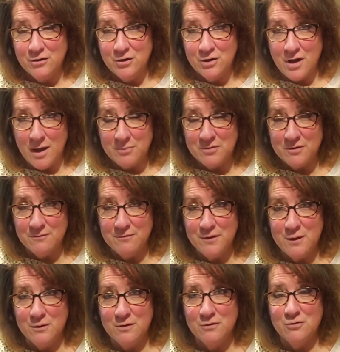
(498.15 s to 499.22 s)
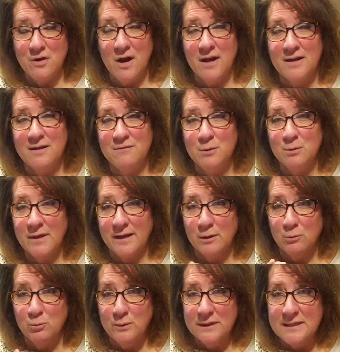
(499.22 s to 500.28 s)
good option for you to try if you like a
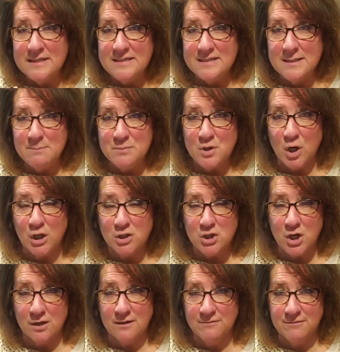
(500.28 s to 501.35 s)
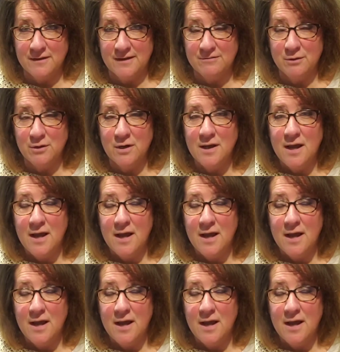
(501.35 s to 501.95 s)
really deep, dark chocolate flavor.